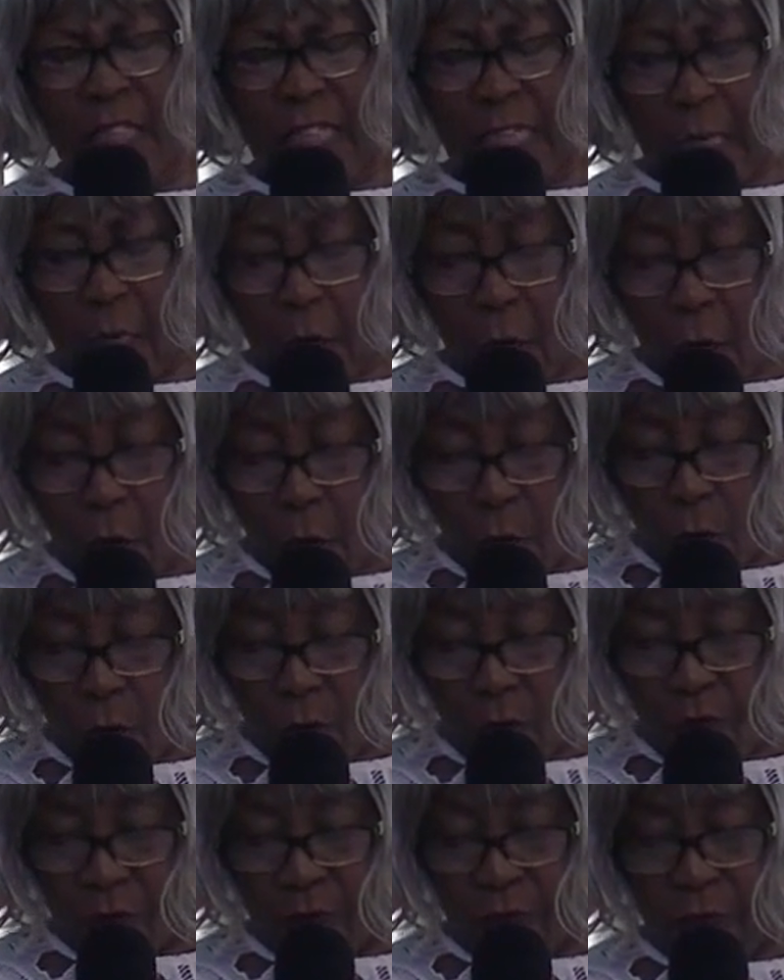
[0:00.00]
the
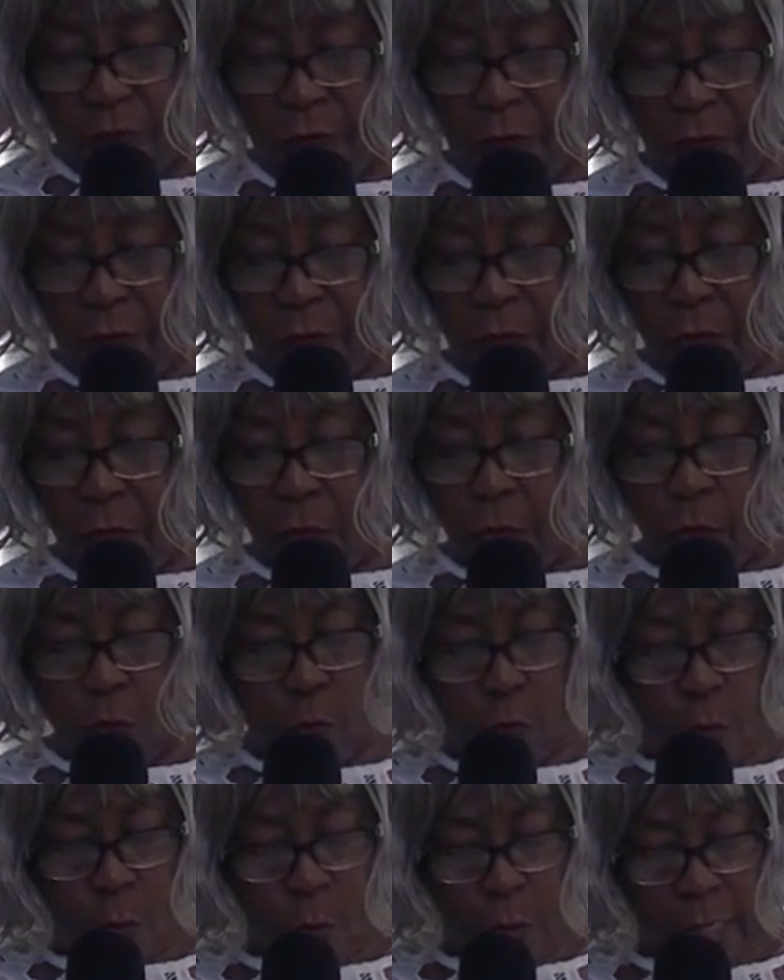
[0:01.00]
earth
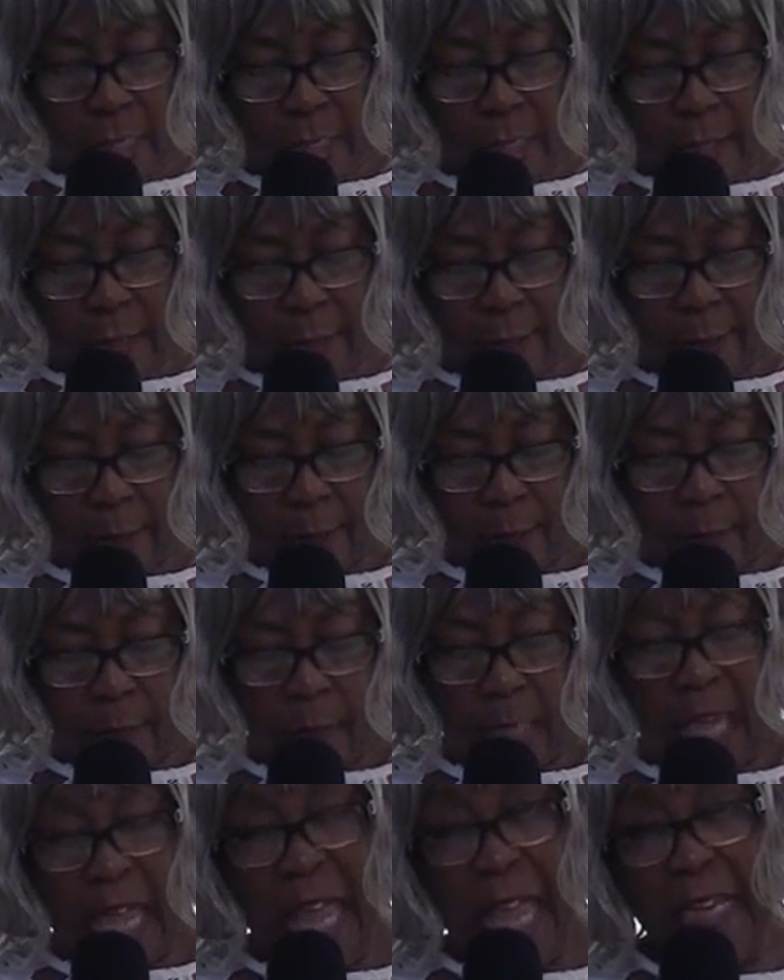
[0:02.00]
to quake
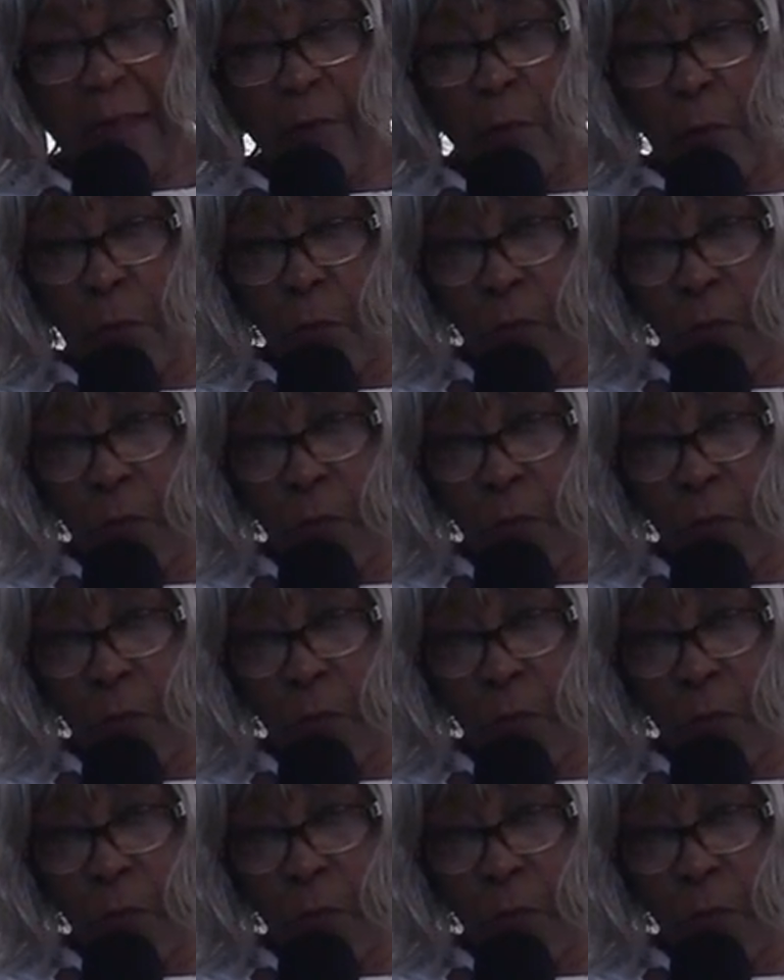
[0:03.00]
and